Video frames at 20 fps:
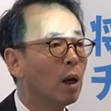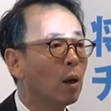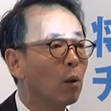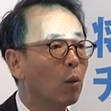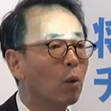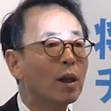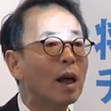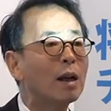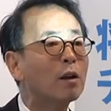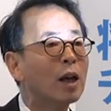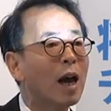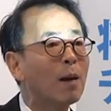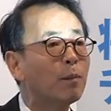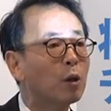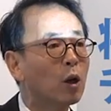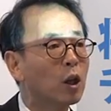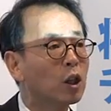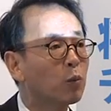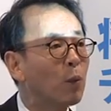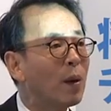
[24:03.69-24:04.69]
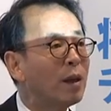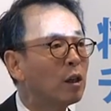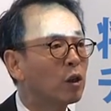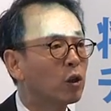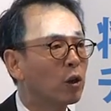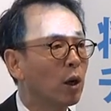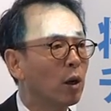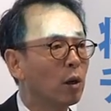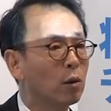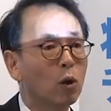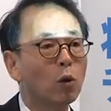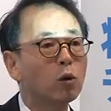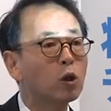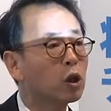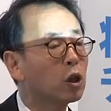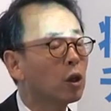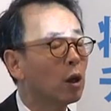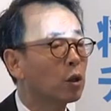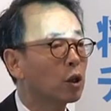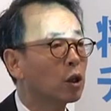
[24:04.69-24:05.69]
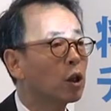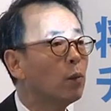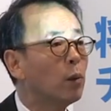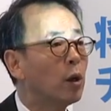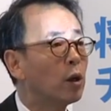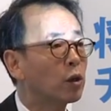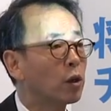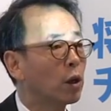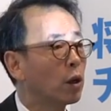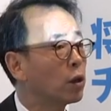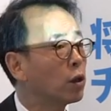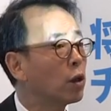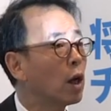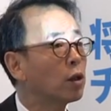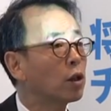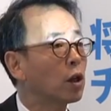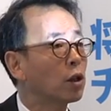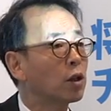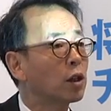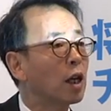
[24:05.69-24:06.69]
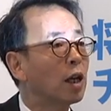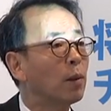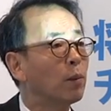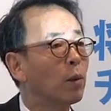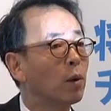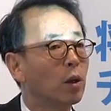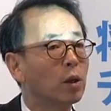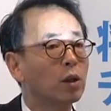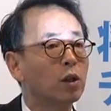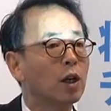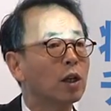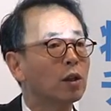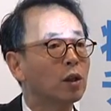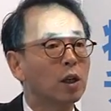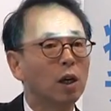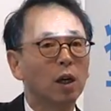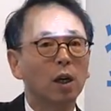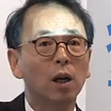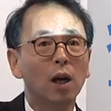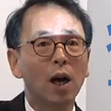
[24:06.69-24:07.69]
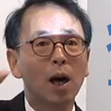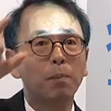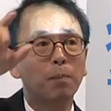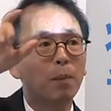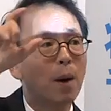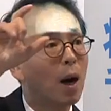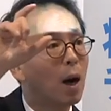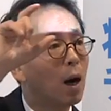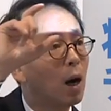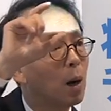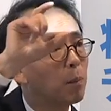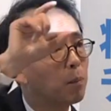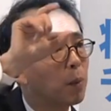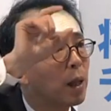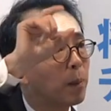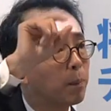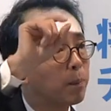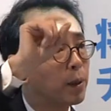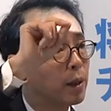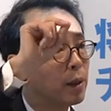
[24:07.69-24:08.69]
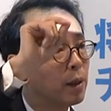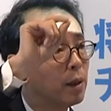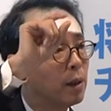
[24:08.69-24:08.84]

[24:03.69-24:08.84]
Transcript: Without a capital expenditure, no stimulus is not sustainable. It's just a blip.